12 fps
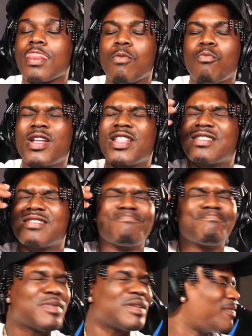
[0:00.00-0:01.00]
what the
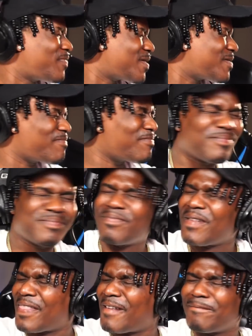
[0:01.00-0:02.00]
what
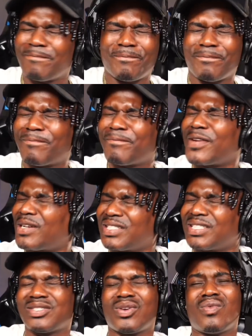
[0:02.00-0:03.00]
the fuck
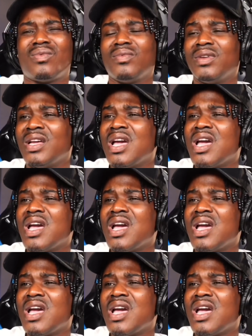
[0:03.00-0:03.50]
is